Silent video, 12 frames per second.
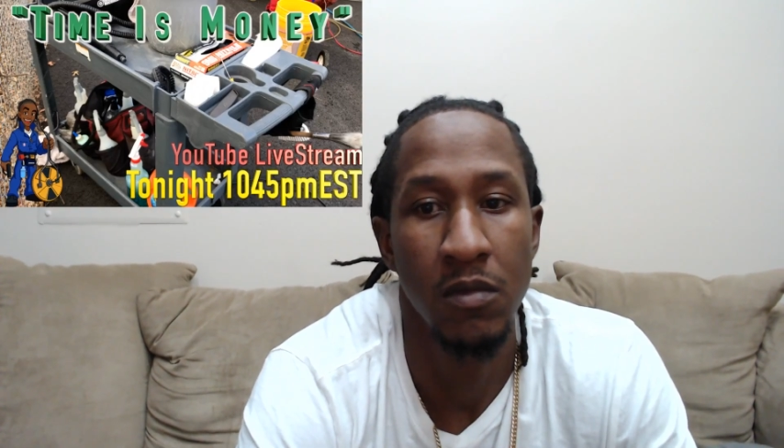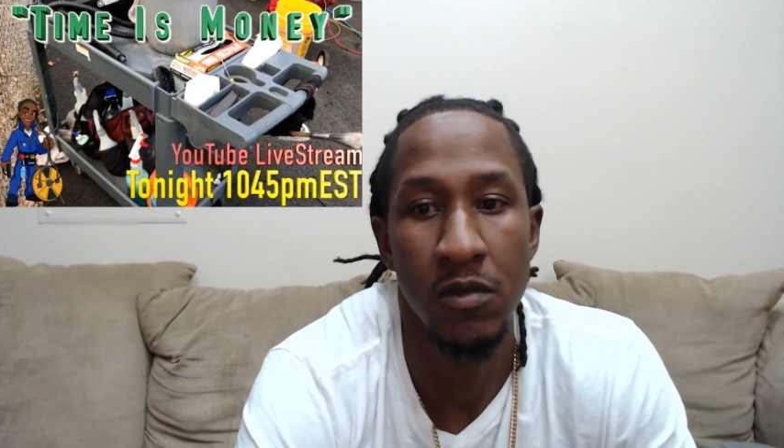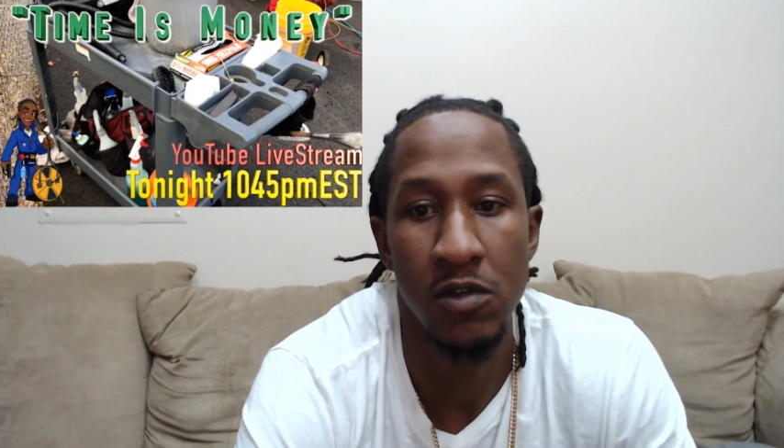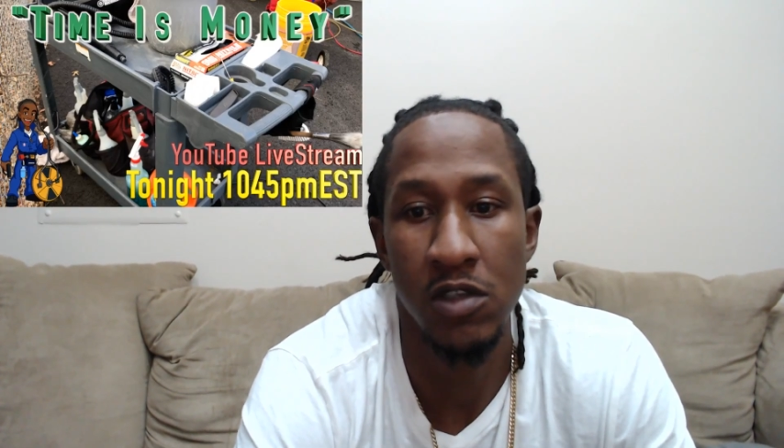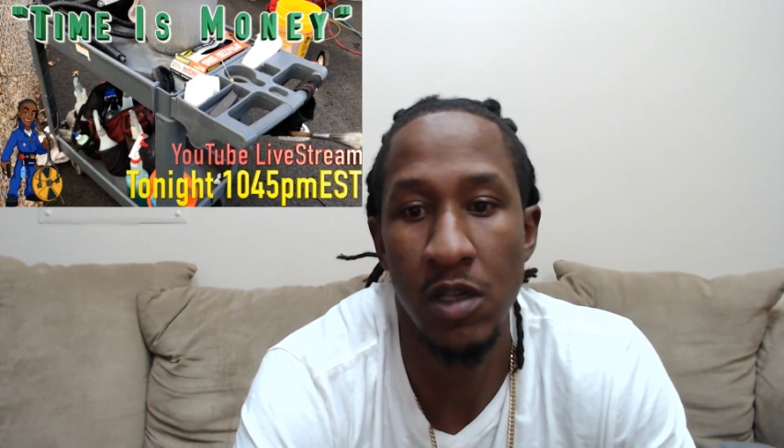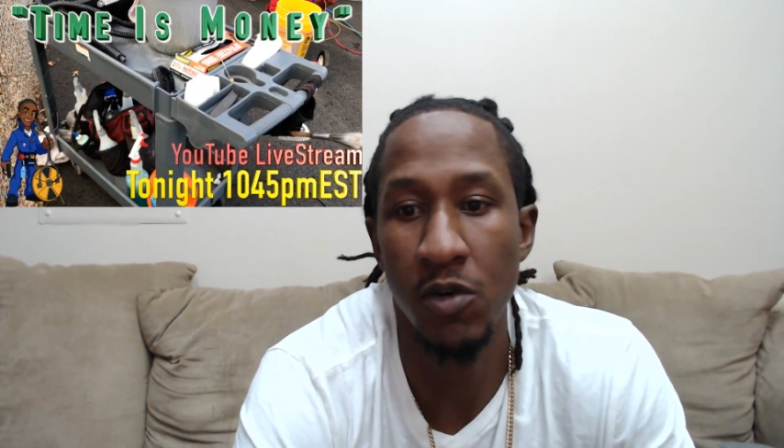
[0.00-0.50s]

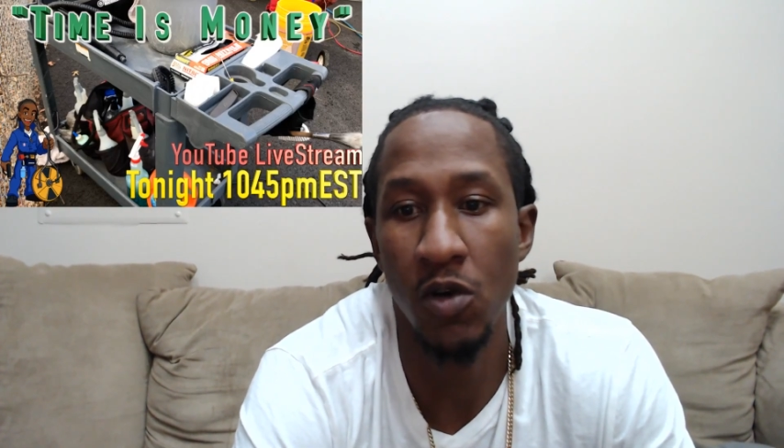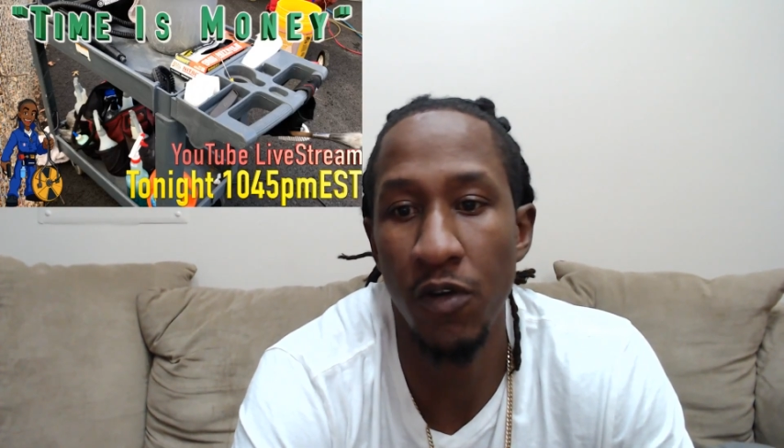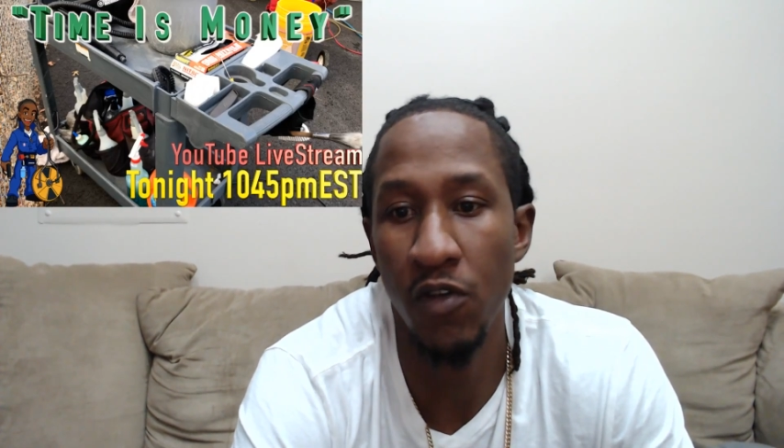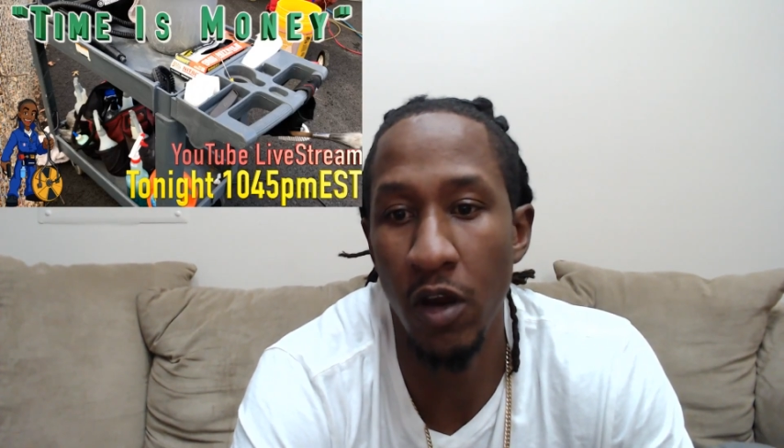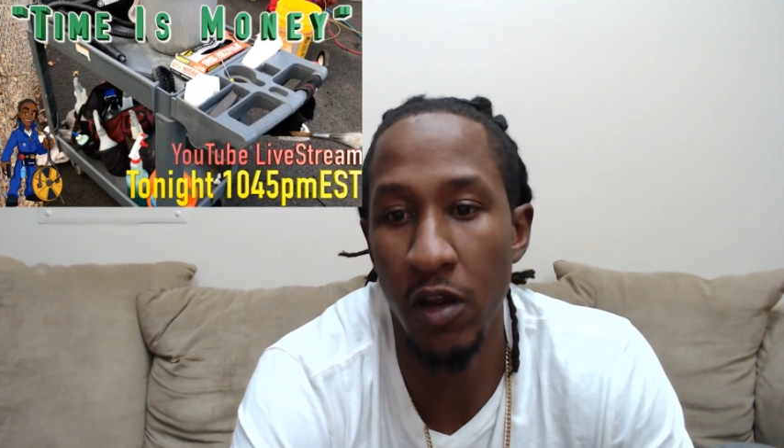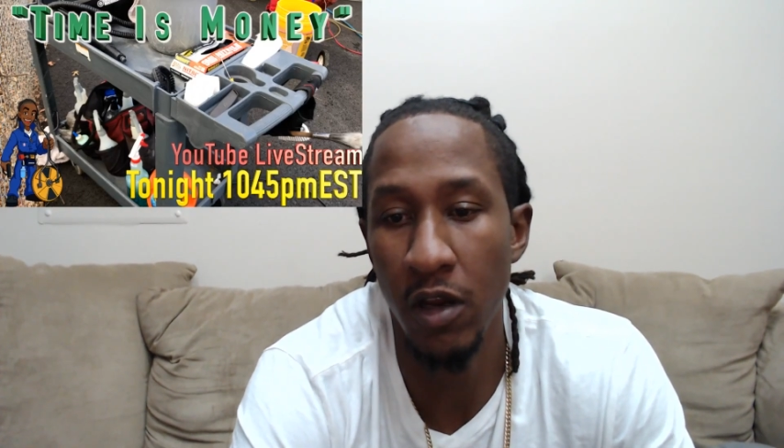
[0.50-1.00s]
Just let me know if
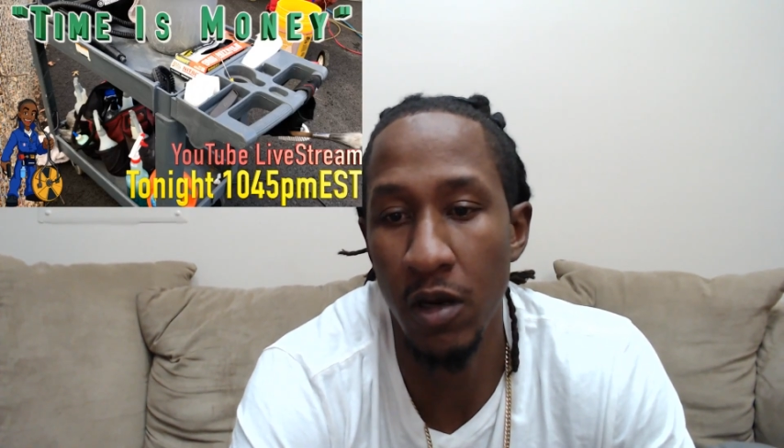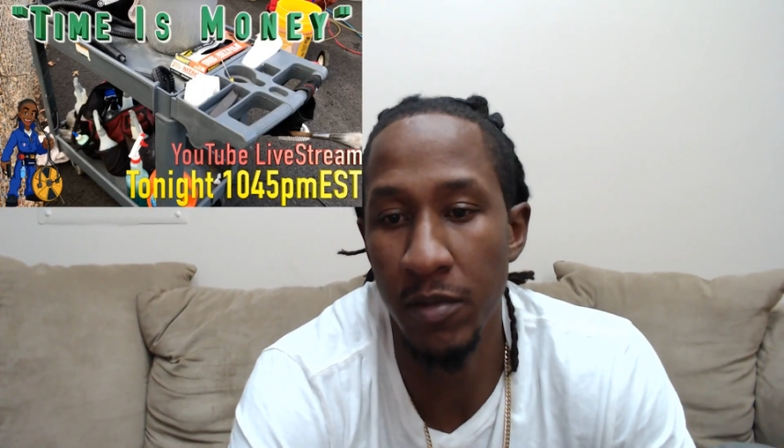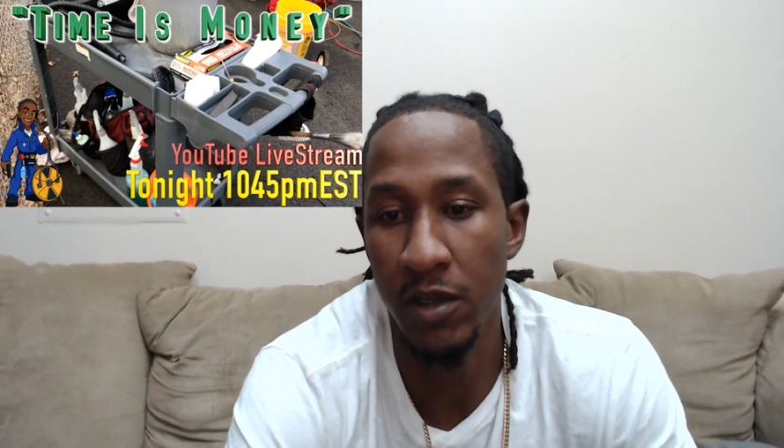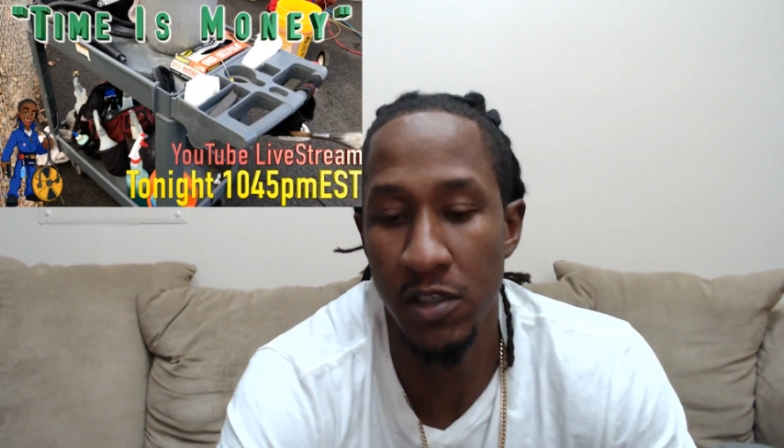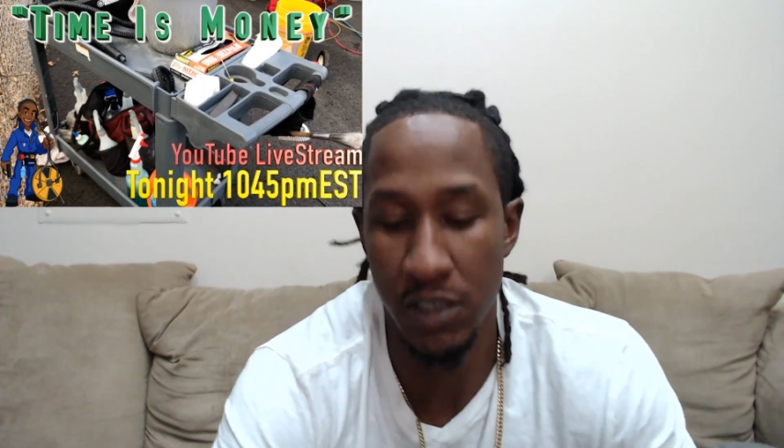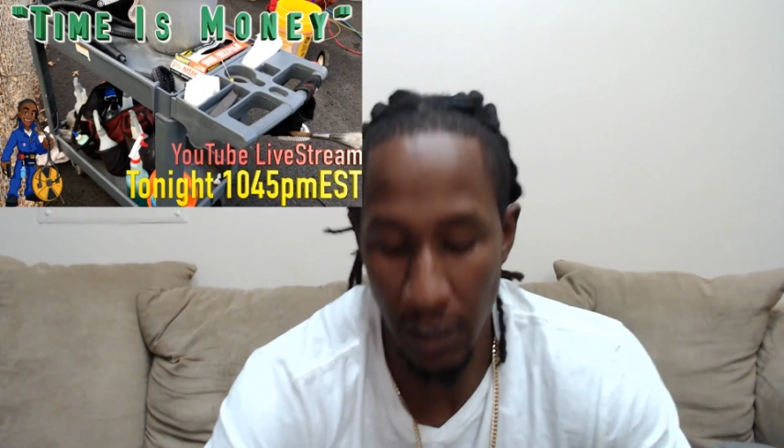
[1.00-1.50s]
y'all can hear me in
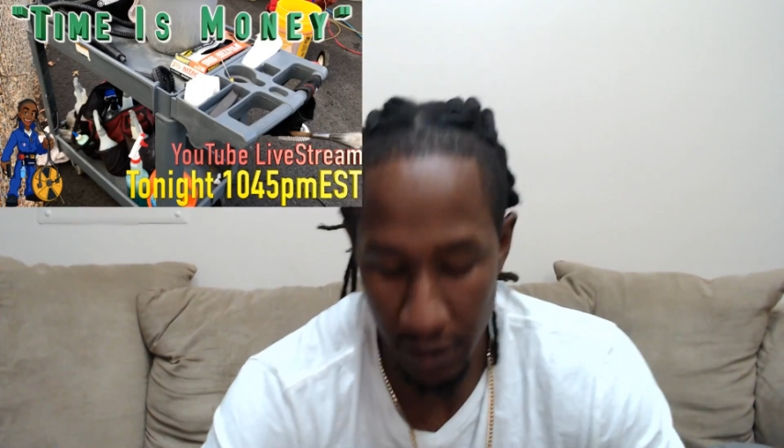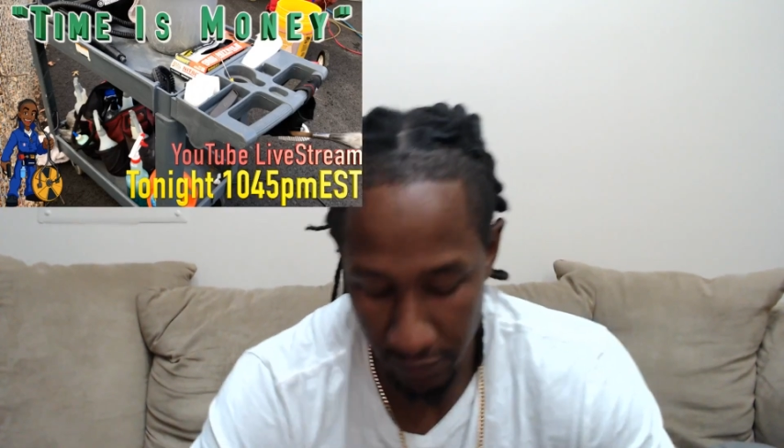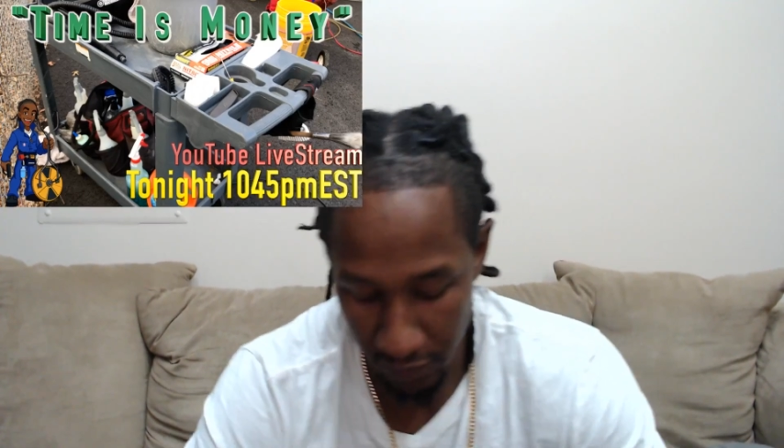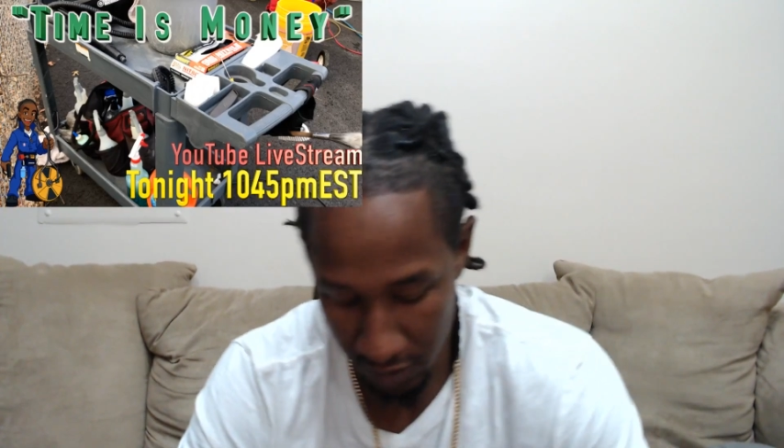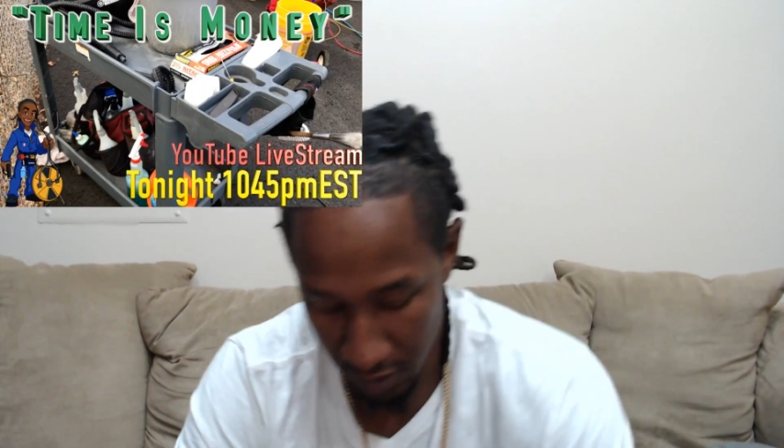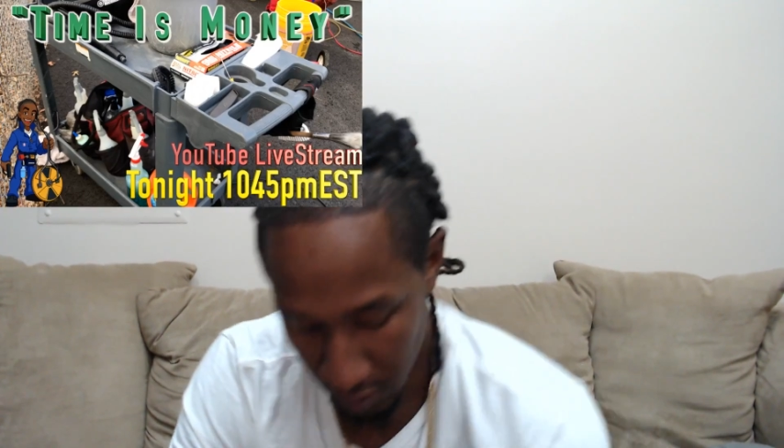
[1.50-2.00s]
the chat and
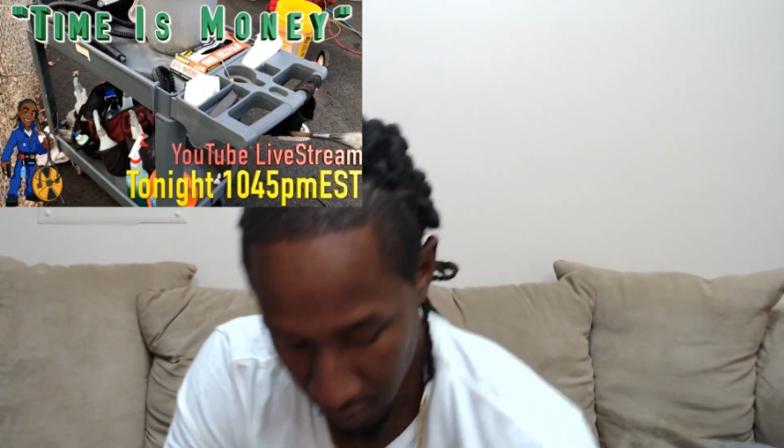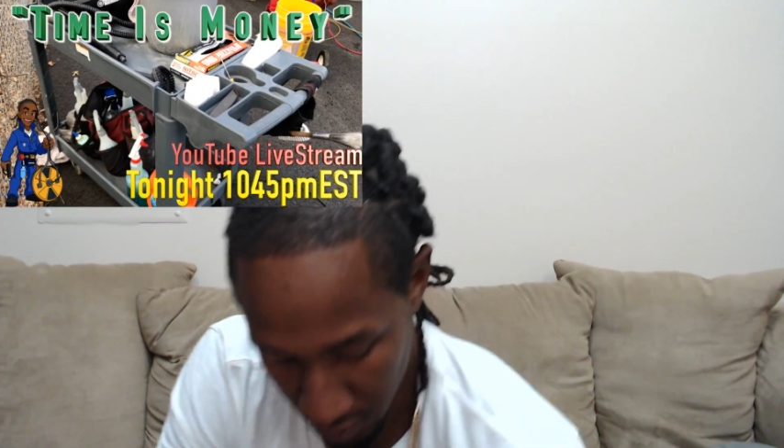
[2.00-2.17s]
everything.